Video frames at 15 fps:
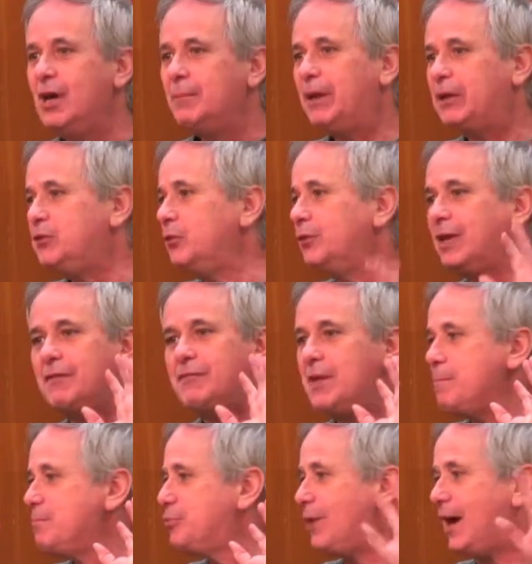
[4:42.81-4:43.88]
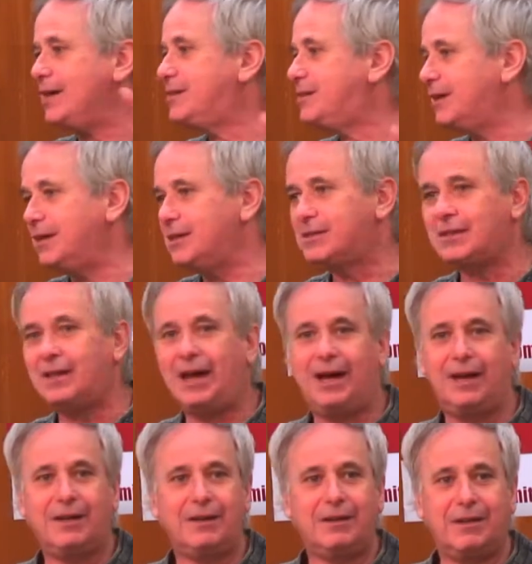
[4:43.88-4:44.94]
But you give them prizes
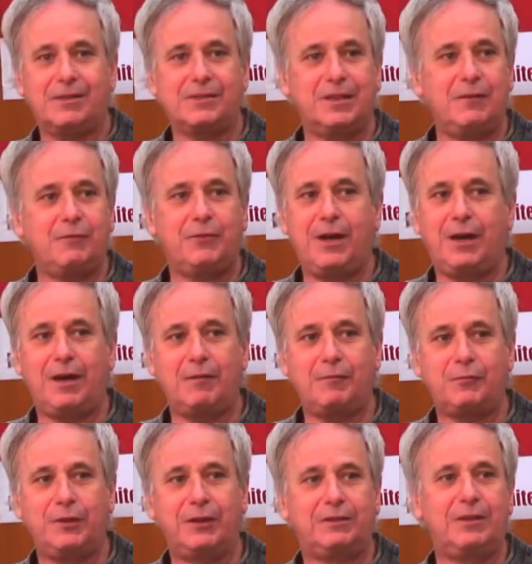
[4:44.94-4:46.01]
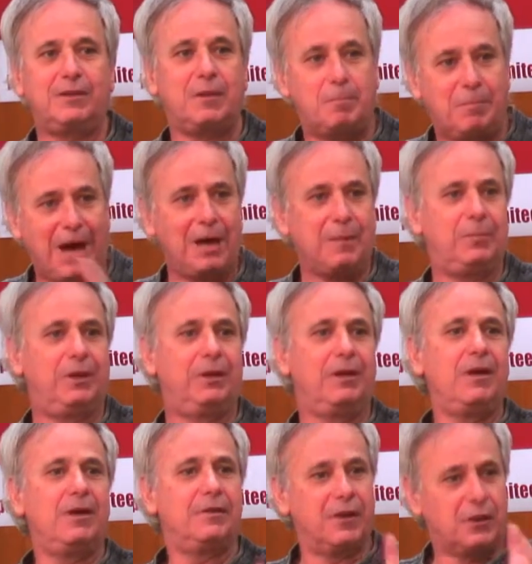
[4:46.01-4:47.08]
like as if they have written the Bible,
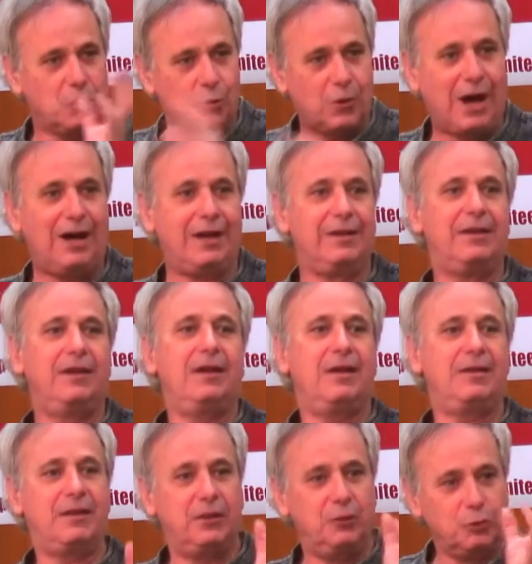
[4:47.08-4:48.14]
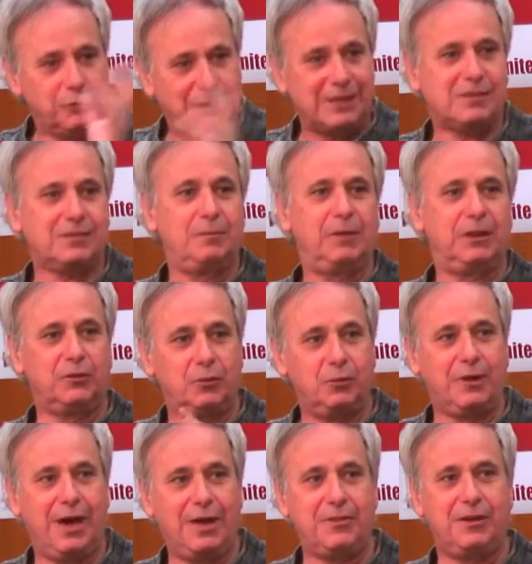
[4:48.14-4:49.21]
the Quran, and the New Testament
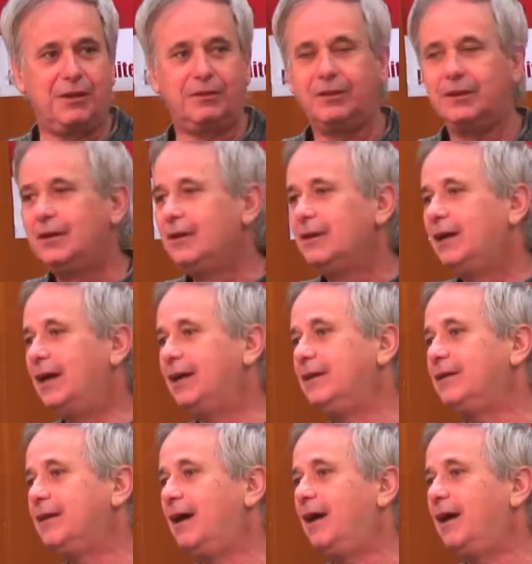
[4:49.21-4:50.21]
together, and